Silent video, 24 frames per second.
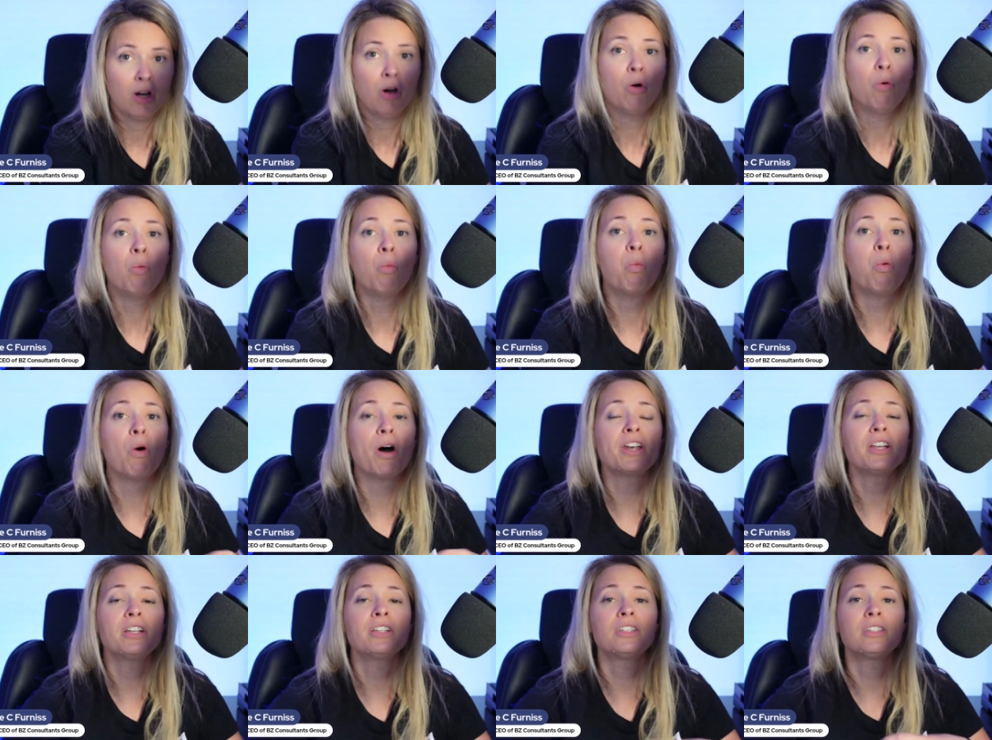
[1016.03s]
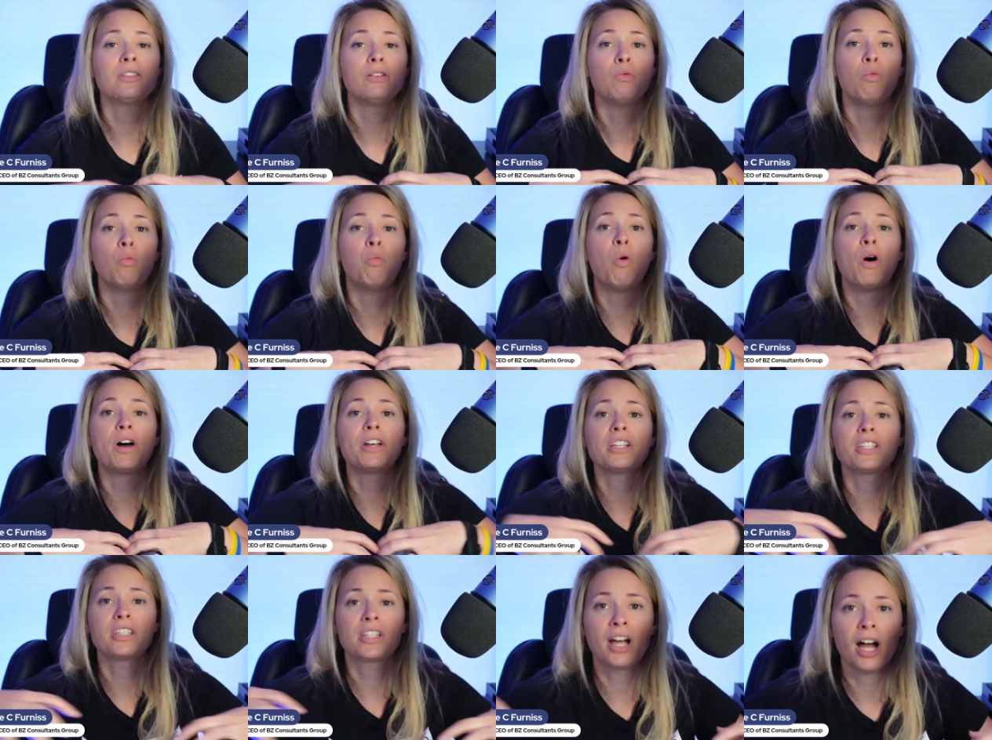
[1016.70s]
What is
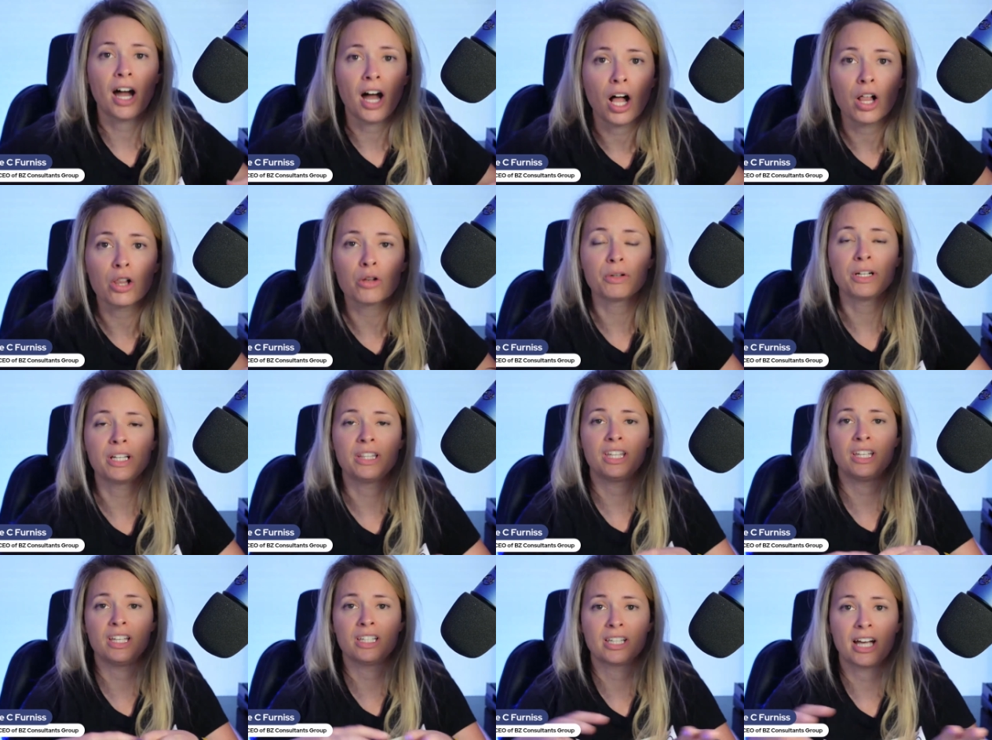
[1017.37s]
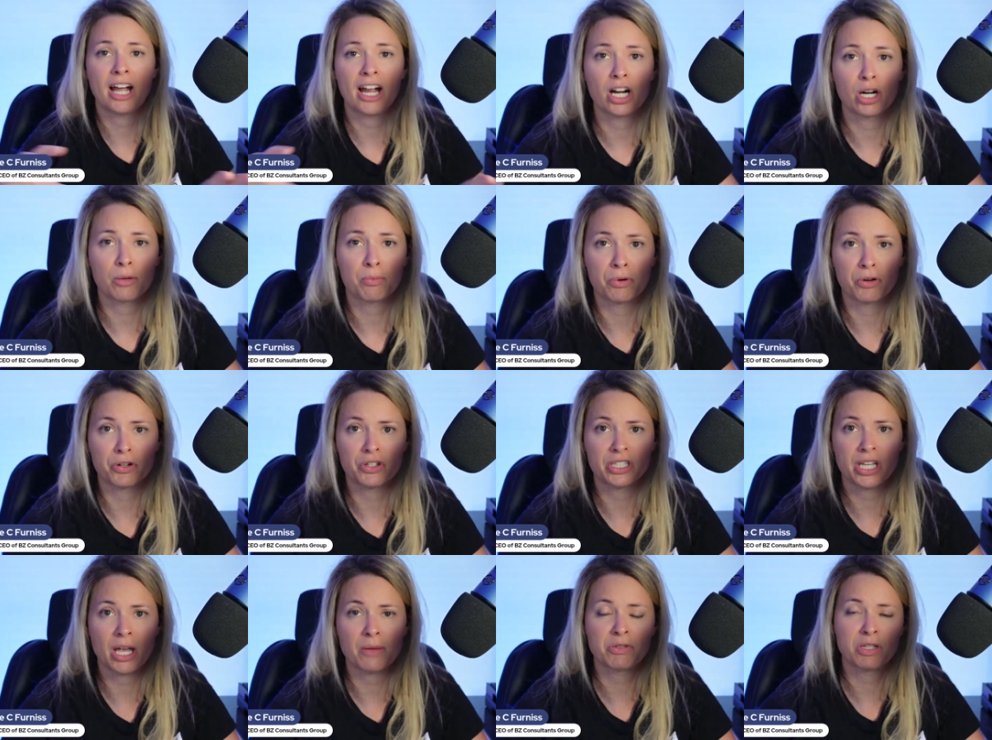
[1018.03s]
coloring the entire
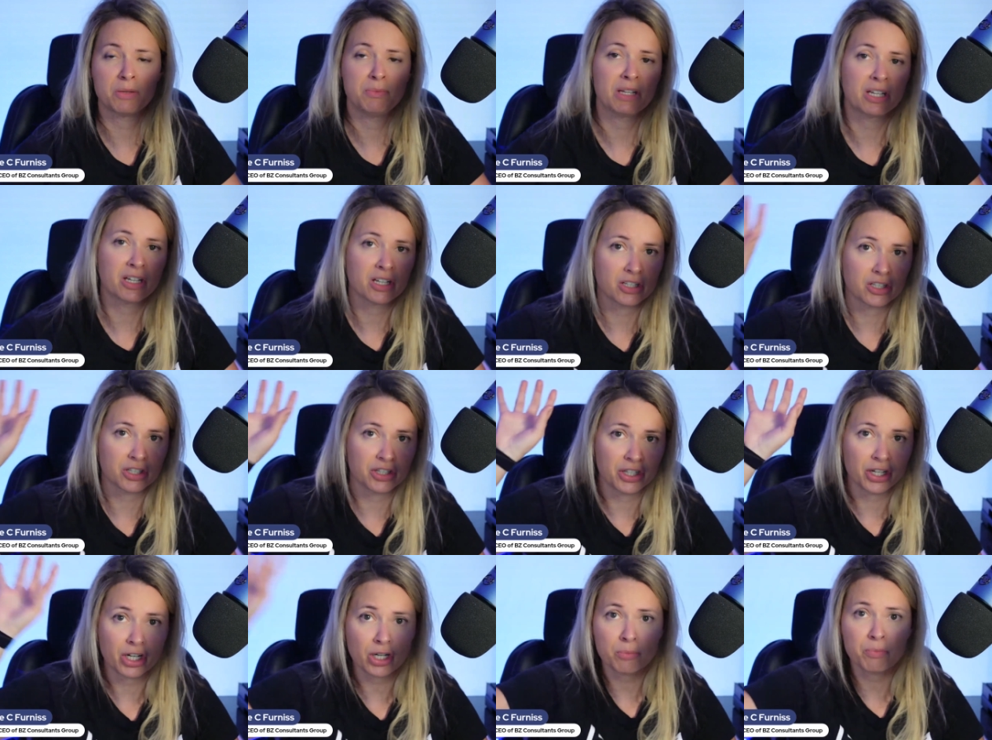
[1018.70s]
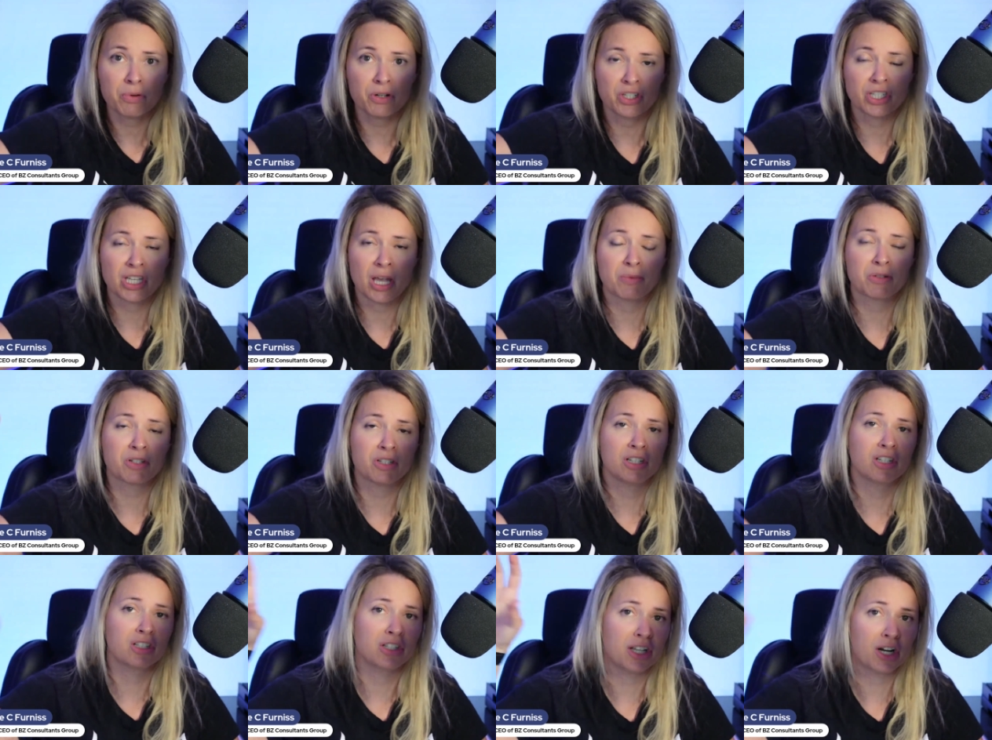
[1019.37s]
perception? Because their
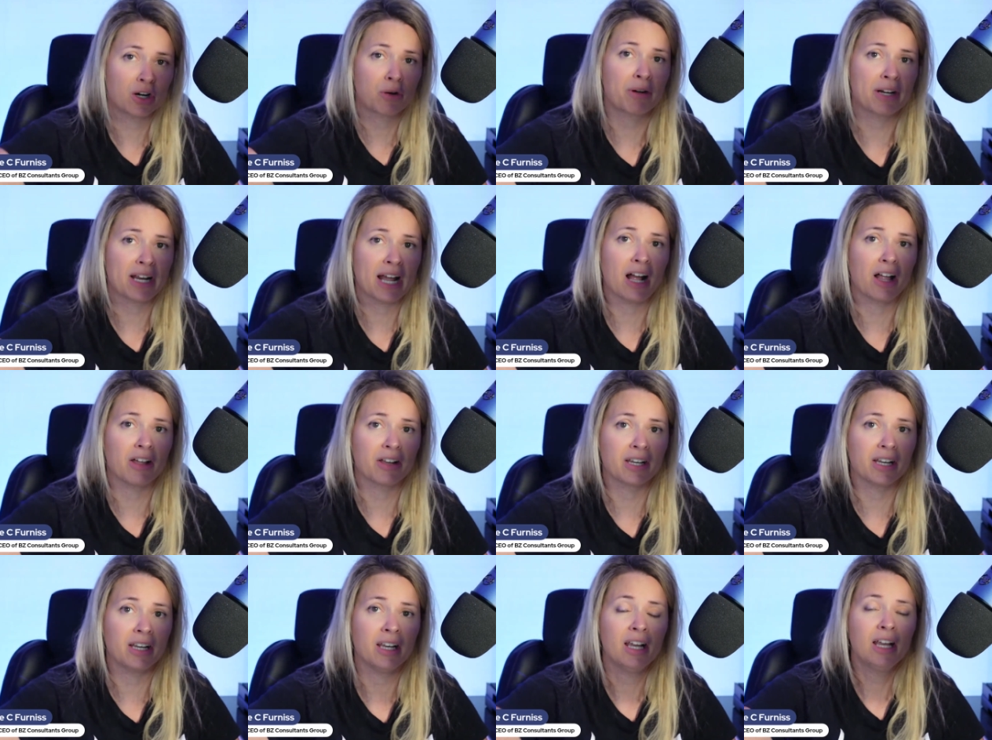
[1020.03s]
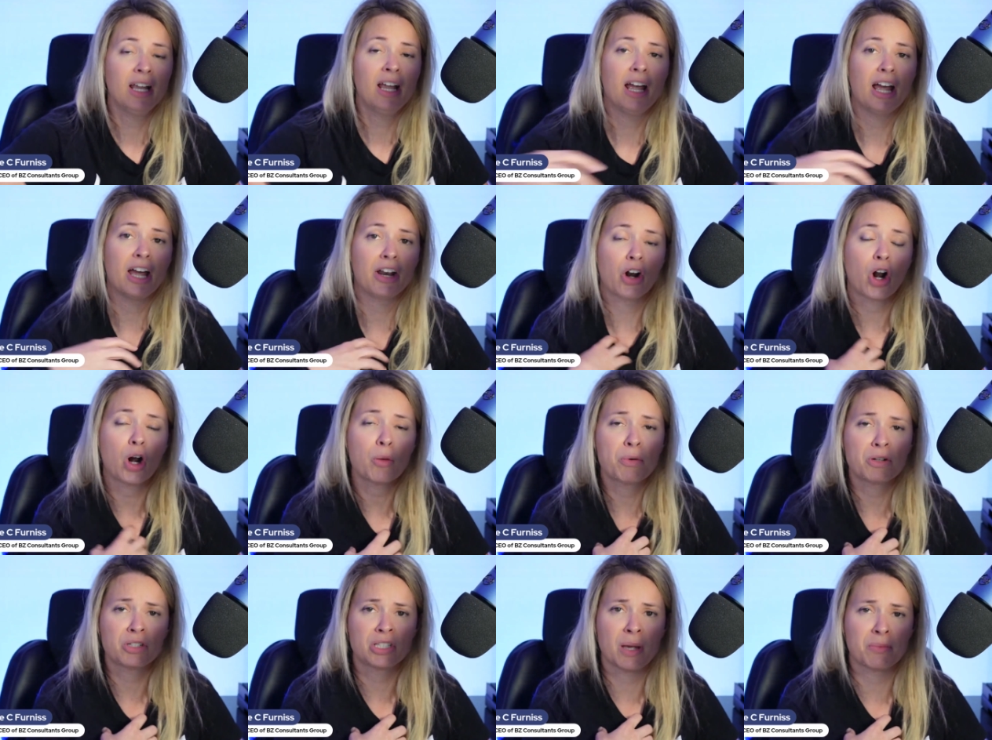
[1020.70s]
perception is their reality and
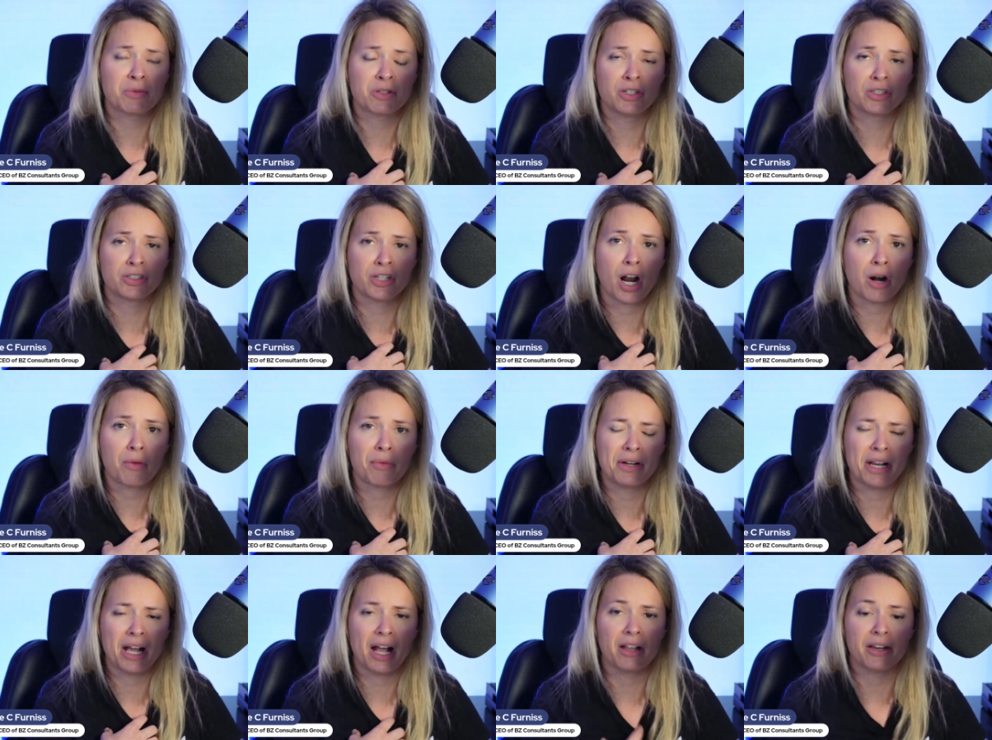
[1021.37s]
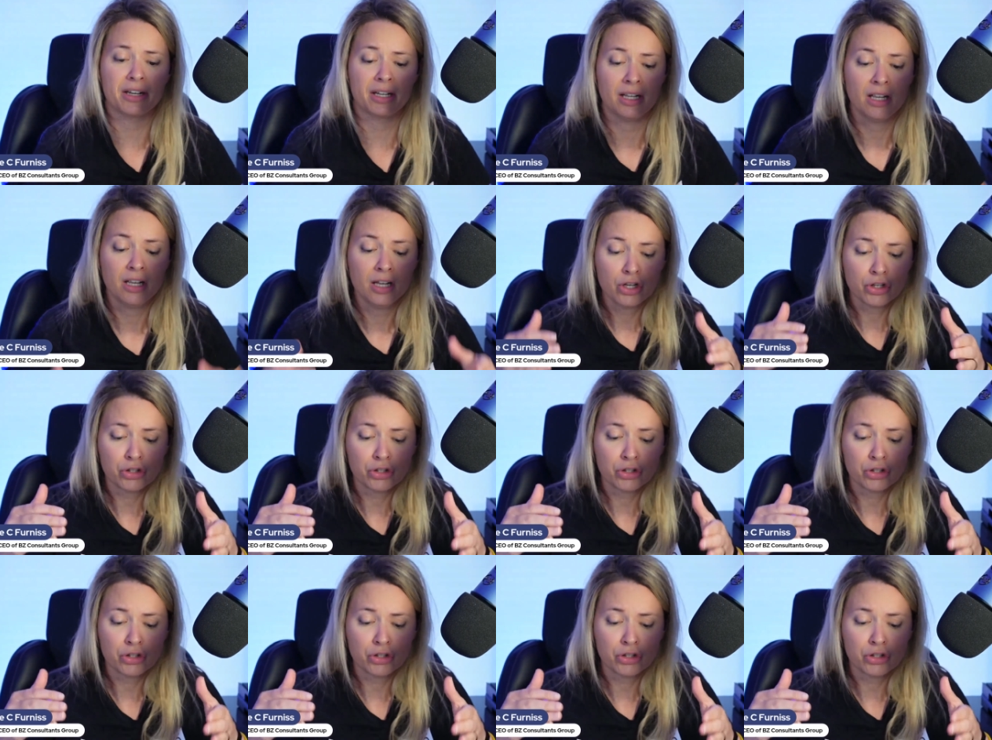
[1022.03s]
our perception is our reality.